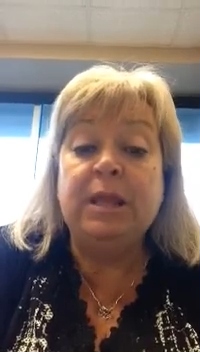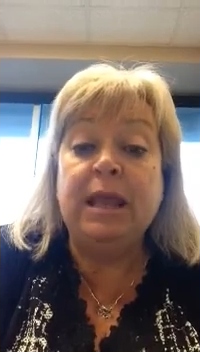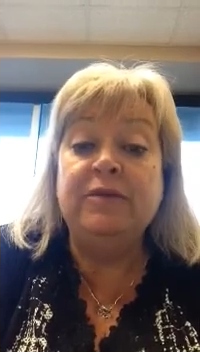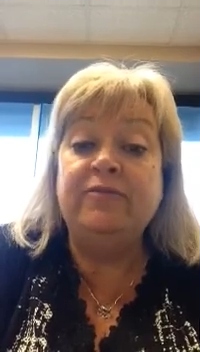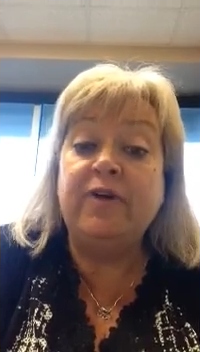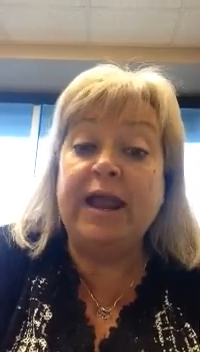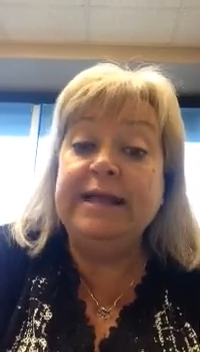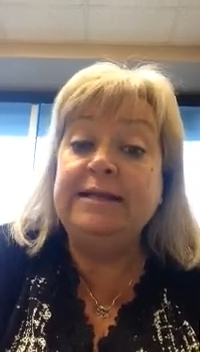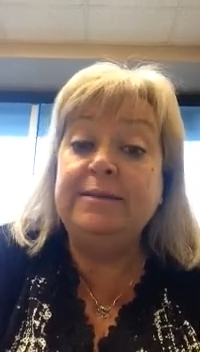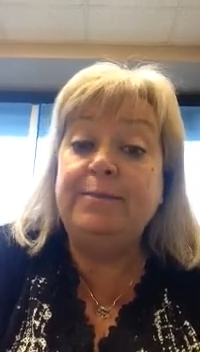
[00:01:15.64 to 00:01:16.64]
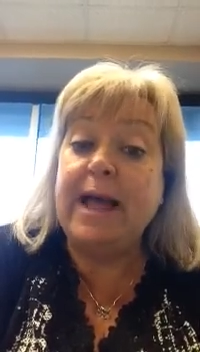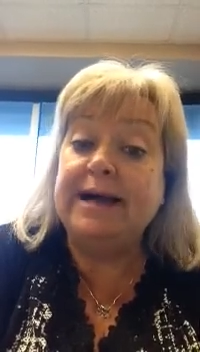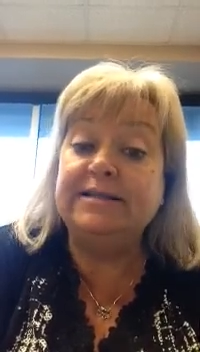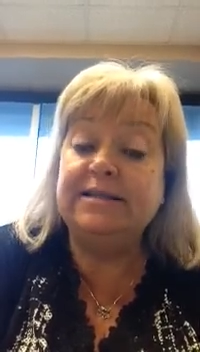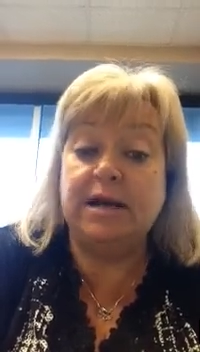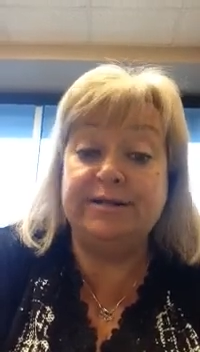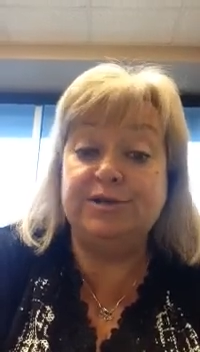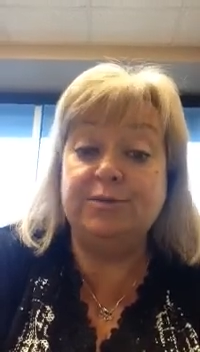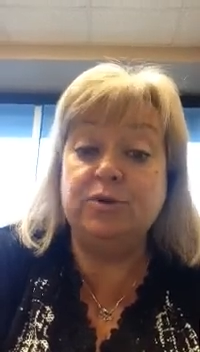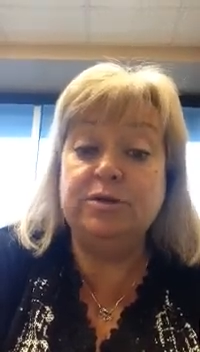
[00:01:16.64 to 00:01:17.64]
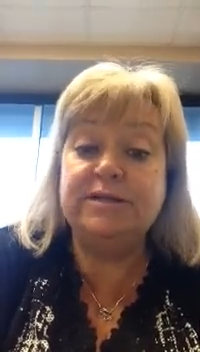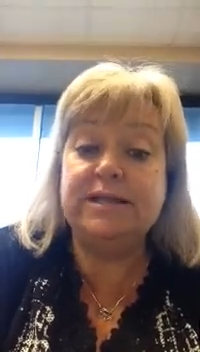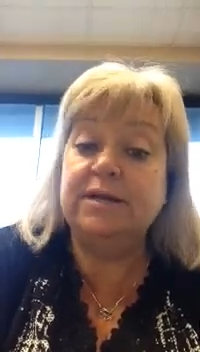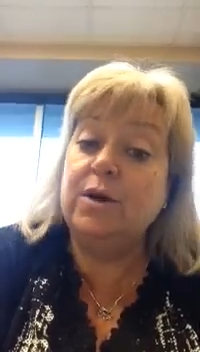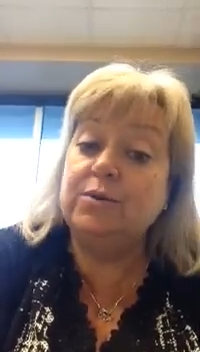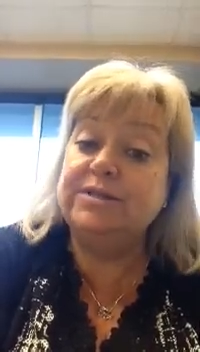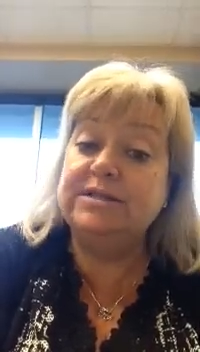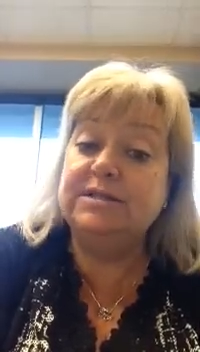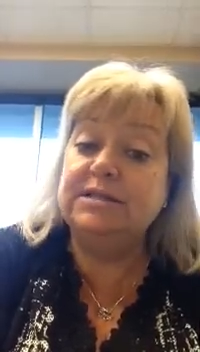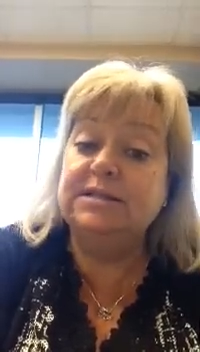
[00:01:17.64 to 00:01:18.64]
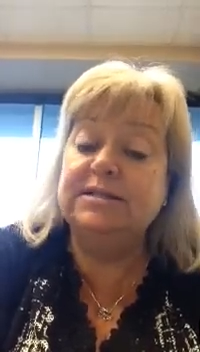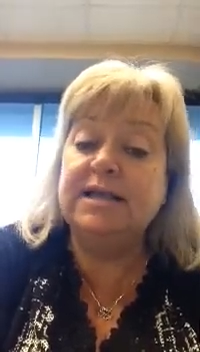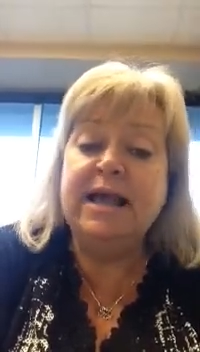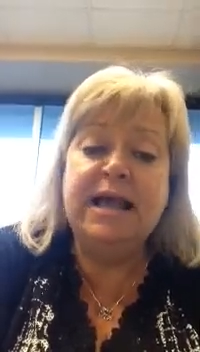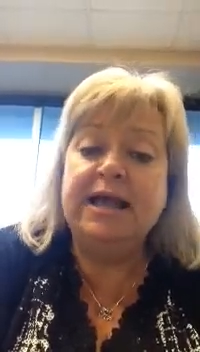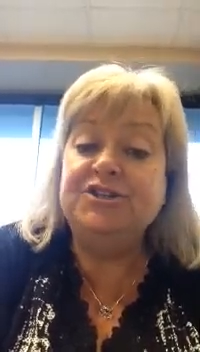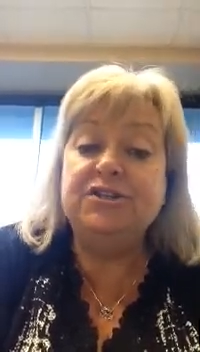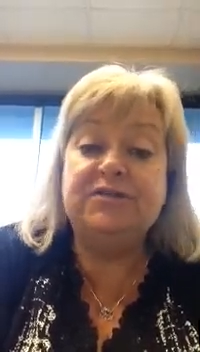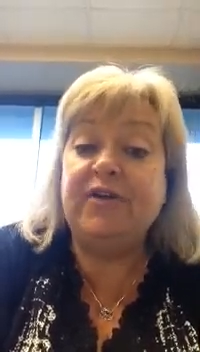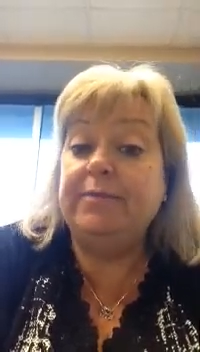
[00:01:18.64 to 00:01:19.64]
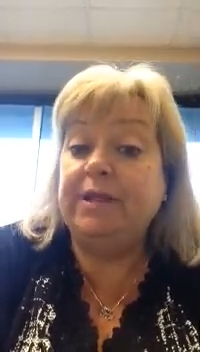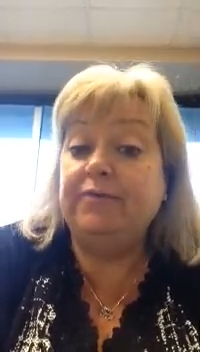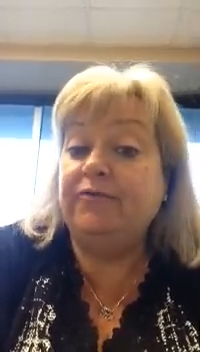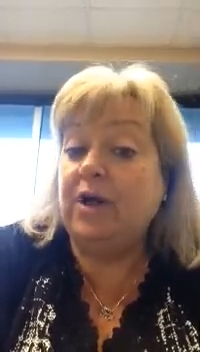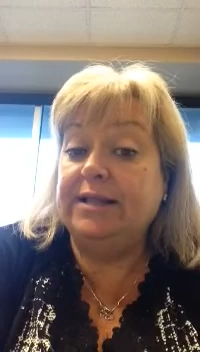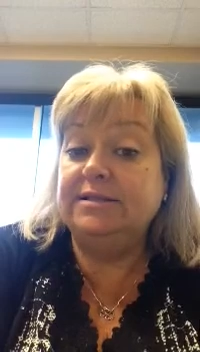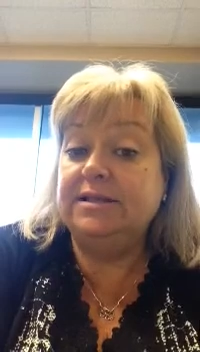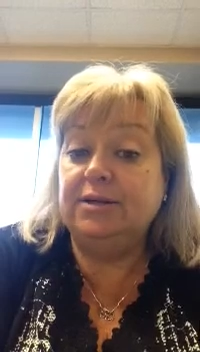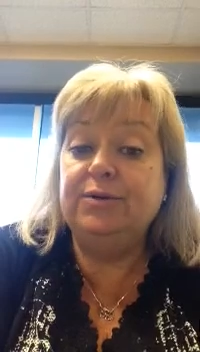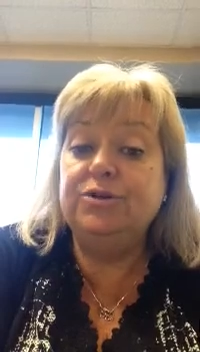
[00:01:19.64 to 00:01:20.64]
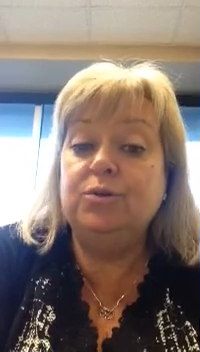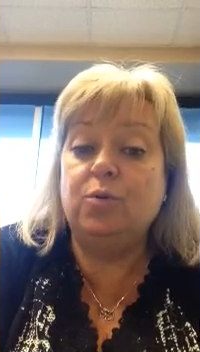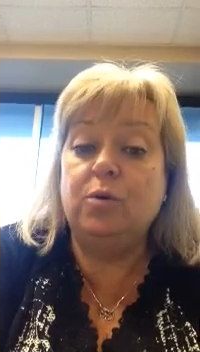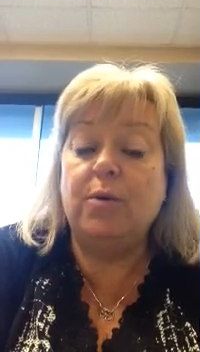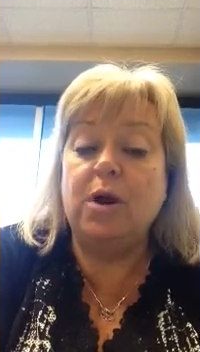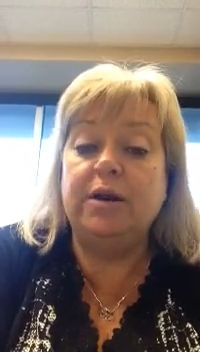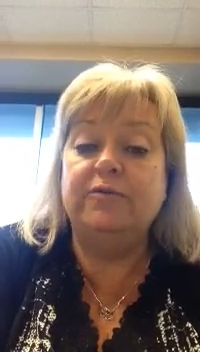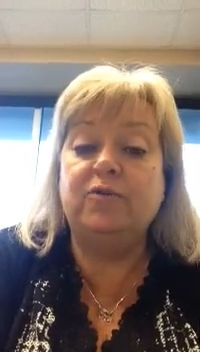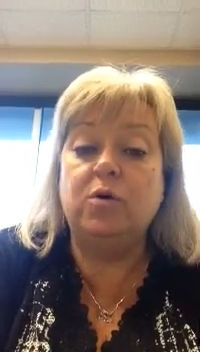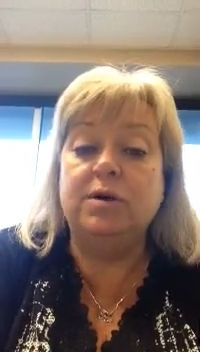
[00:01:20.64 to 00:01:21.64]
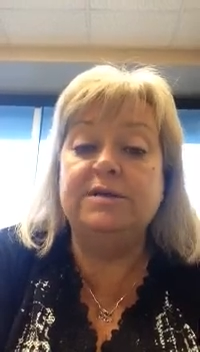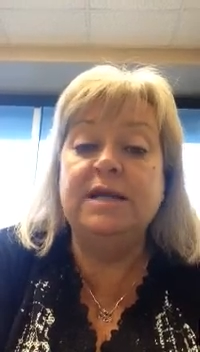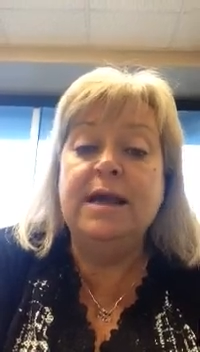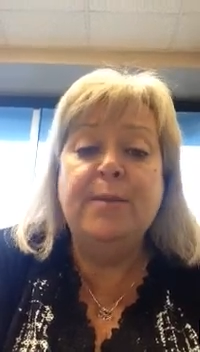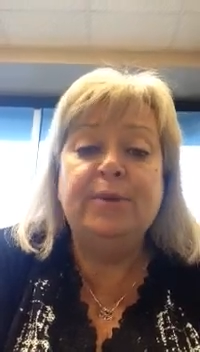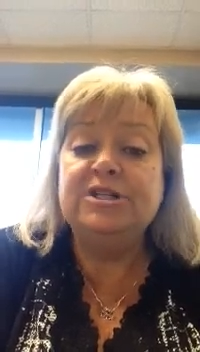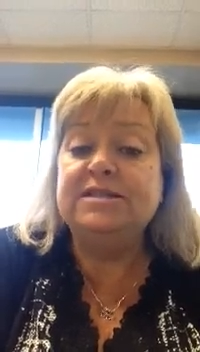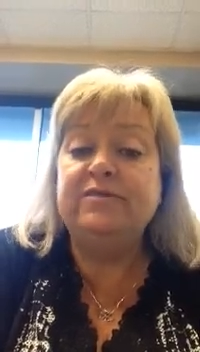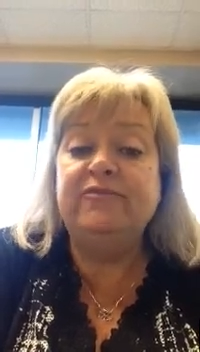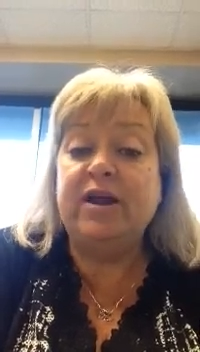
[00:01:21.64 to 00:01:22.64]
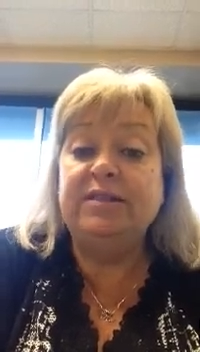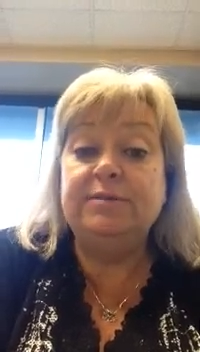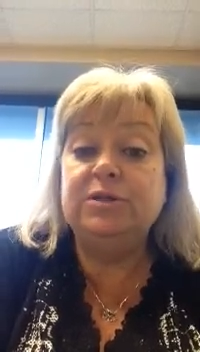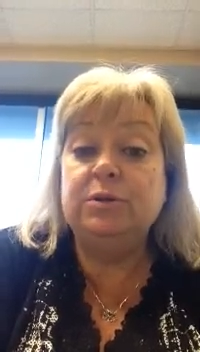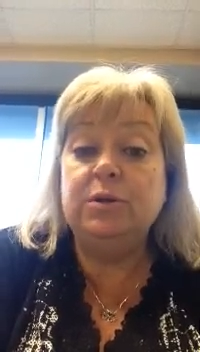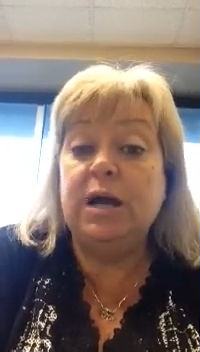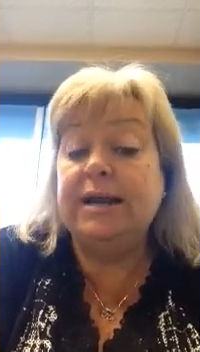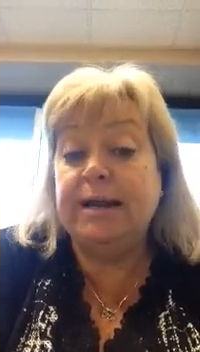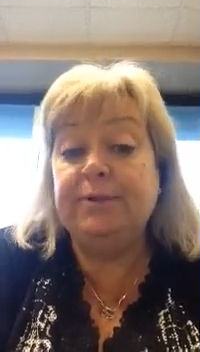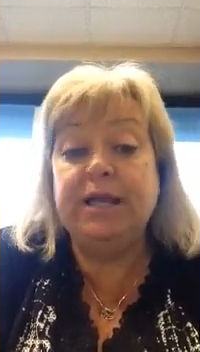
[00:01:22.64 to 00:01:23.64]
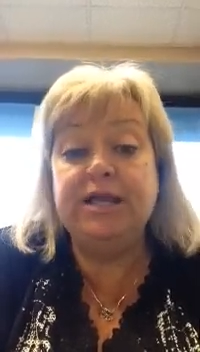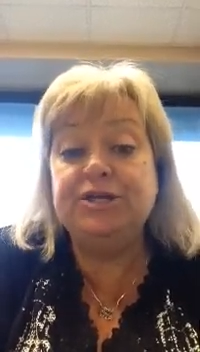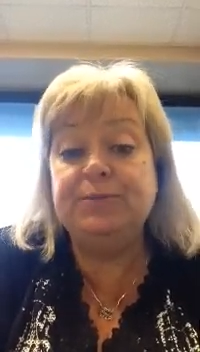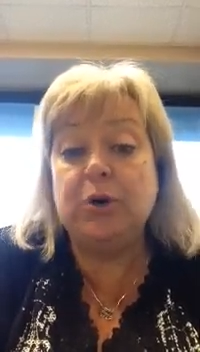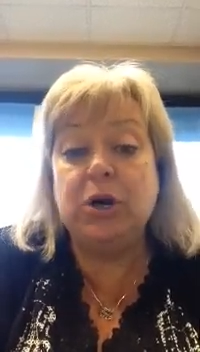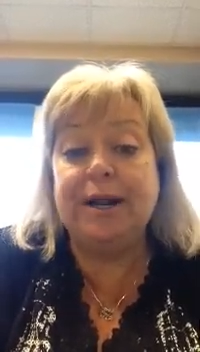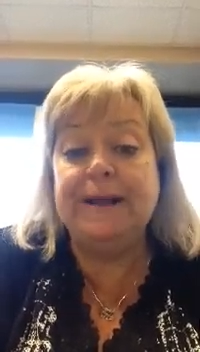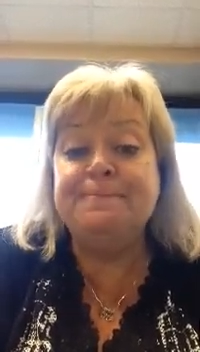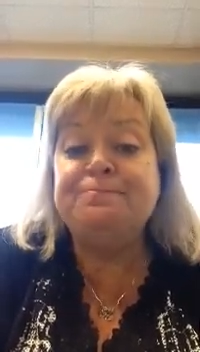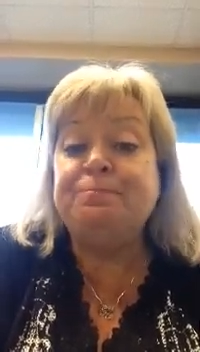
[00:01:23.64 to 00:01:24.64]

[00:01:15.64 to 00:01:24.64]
Invite past customers and hostesses and just family and friends, include your warm market, of course, but just invite them to an application party.